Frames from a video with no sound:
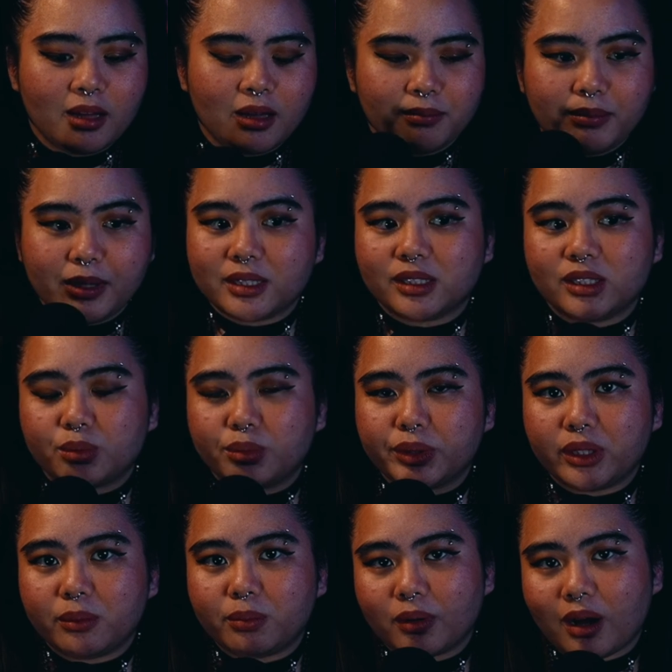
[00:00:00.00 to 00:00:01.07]
Because the
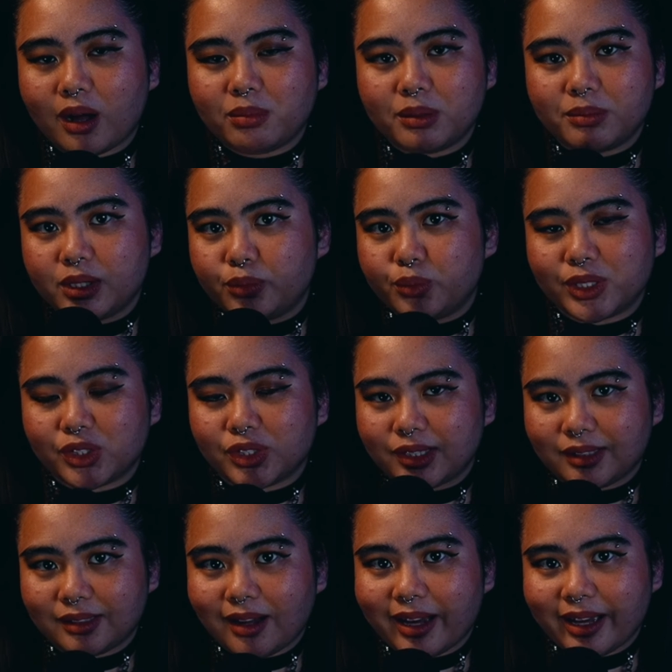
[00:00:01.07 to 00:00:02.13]
real problem in witch
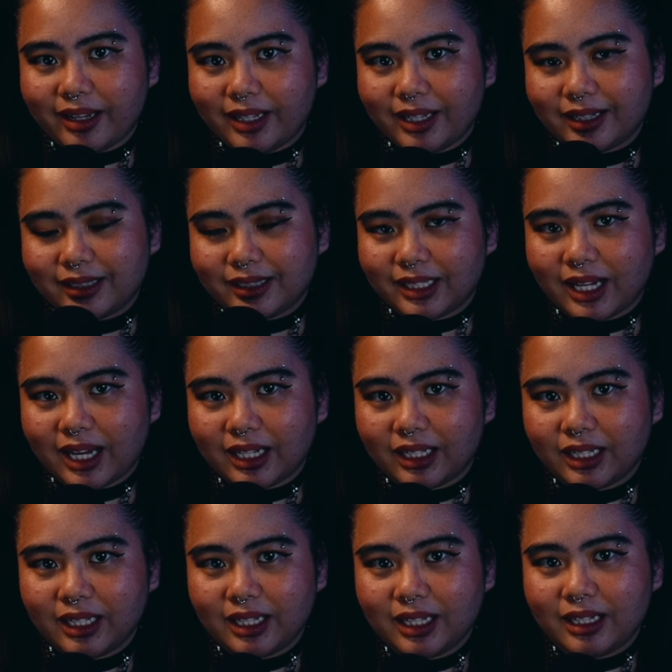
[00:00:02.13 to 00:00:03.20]
society is that
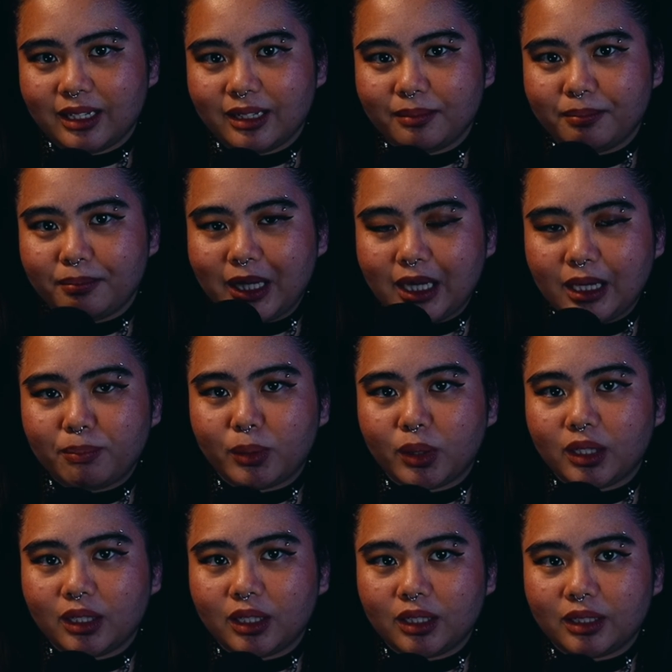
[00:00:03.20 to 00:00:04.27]

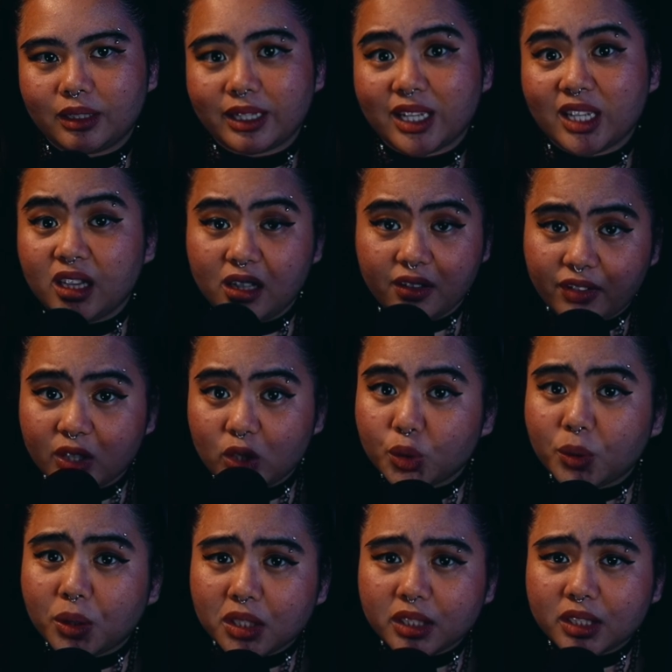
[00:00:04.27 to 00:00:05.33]
people,
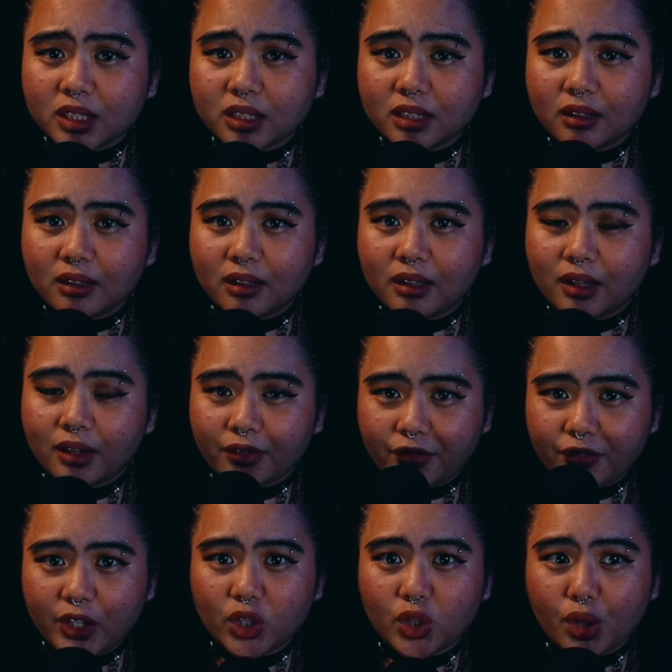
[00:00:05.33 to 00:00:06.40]
individuals,
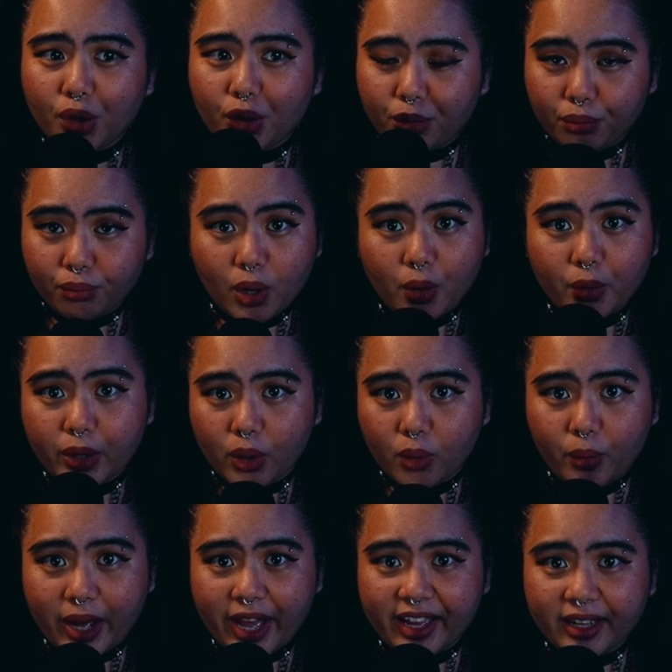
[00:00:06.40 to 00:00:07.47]
feel thrown
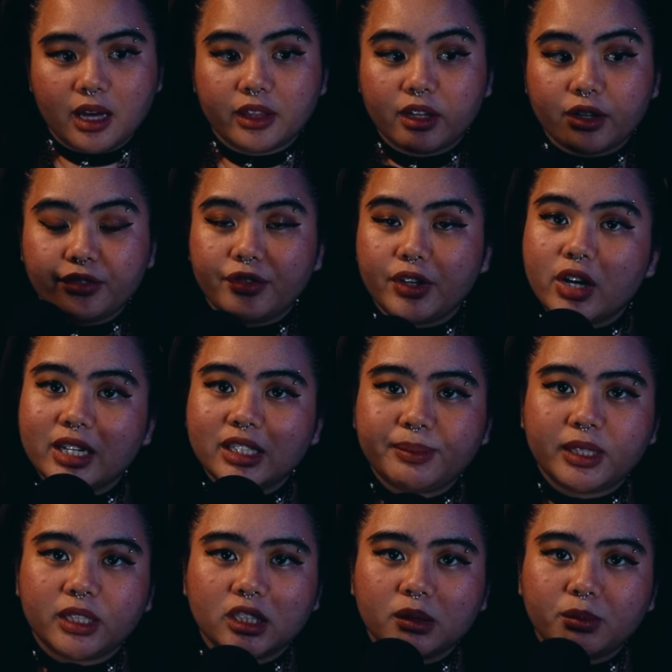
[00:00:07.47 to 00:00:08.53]
away. Their fear has been
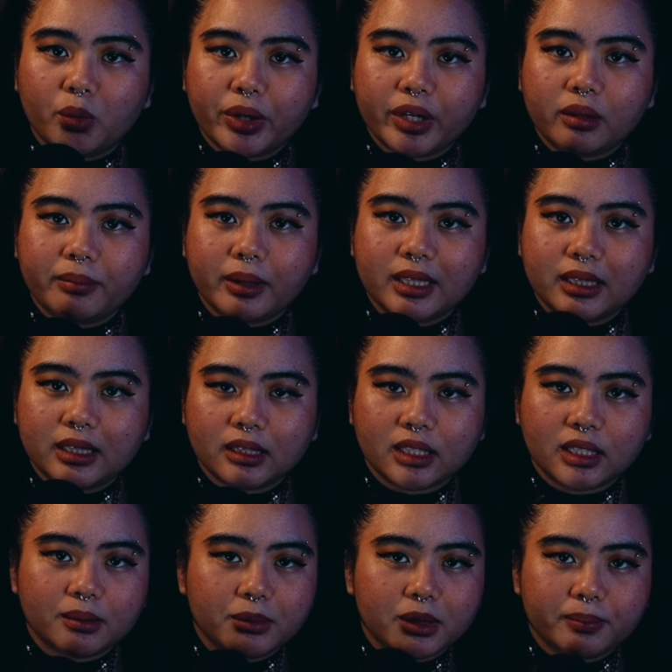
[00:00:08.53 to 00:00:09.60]
exploited by the
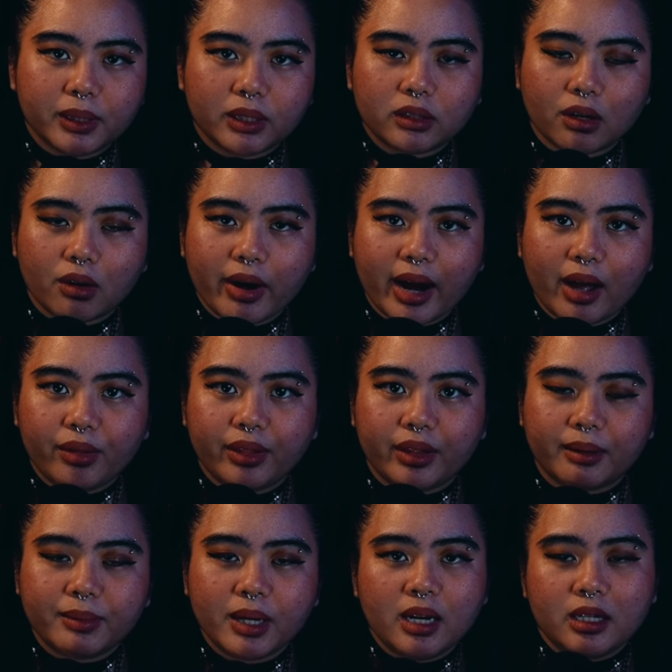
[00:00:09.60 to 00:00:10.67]
systems built around
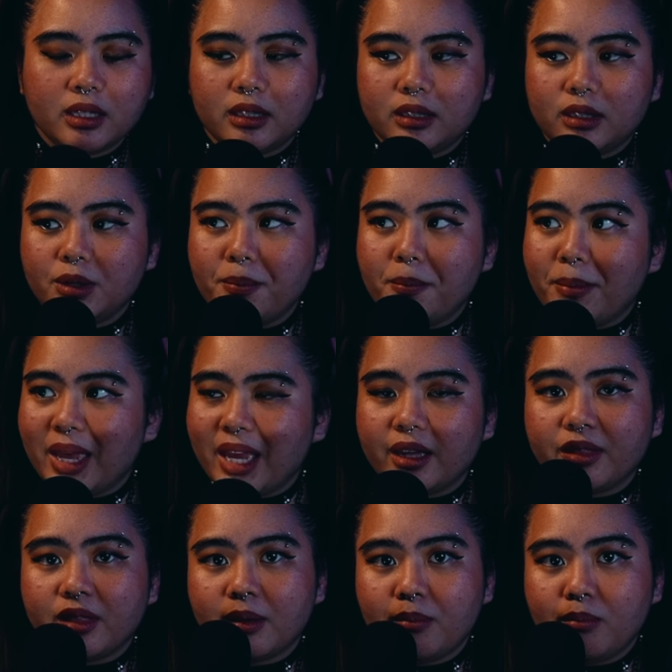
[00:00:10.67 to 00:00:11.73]
them to make
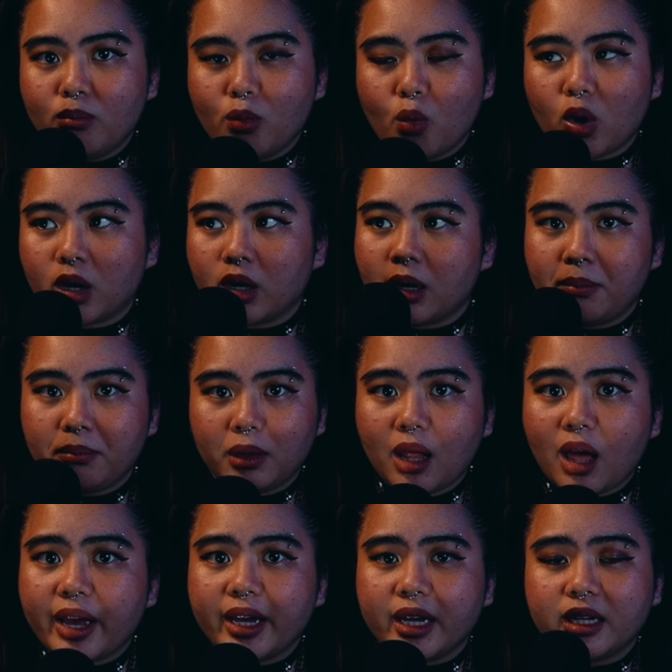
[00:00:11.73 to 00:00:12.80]
them more
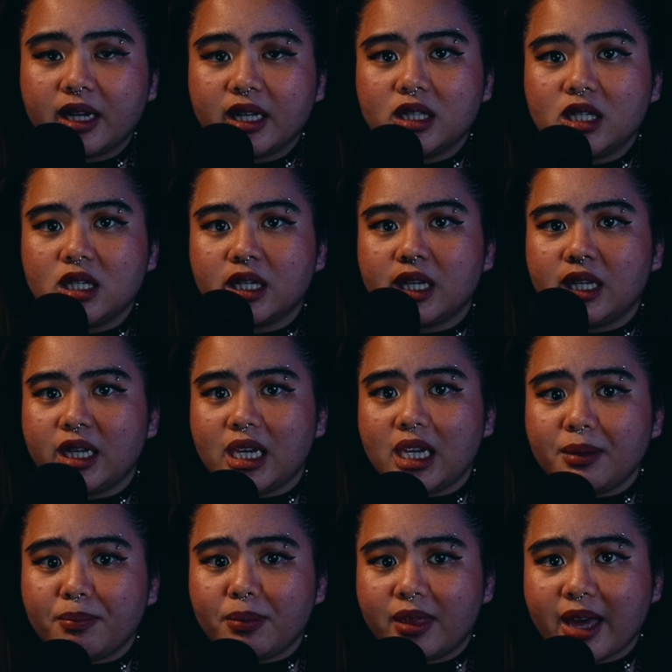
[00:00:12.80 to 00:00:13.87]
compliant and to
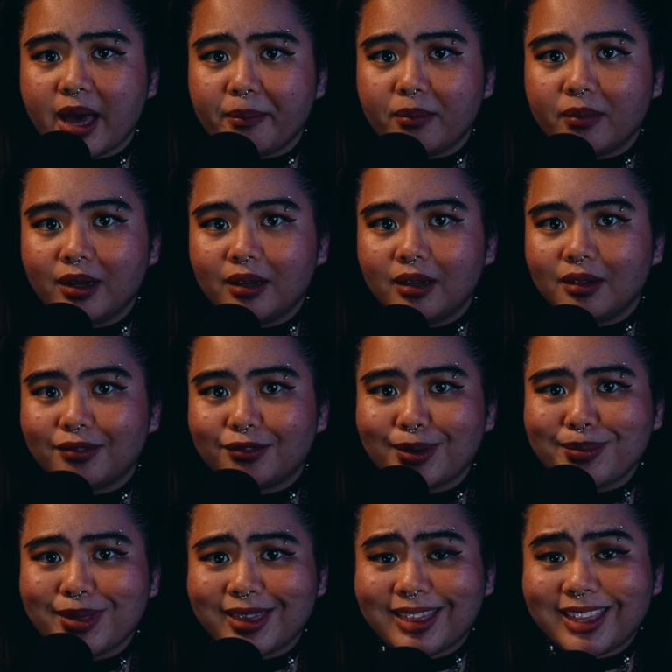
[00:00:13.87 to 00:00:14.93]
keep them from
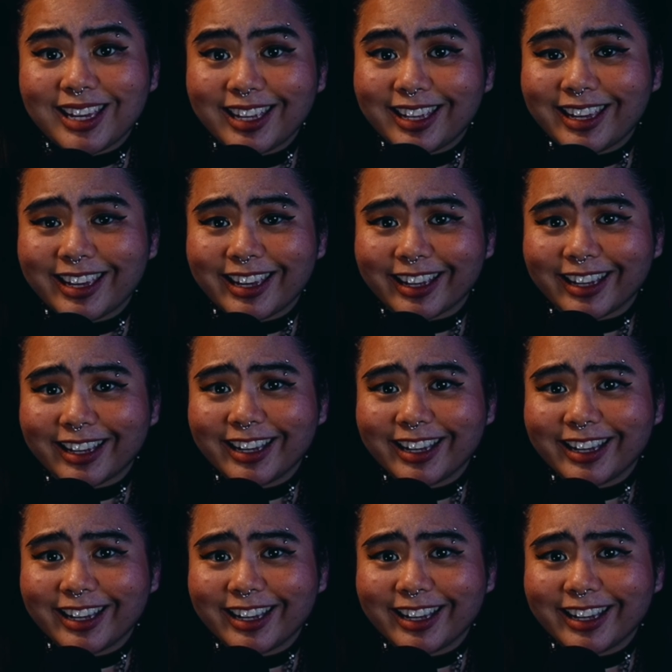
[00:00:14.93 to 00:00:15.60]
thinking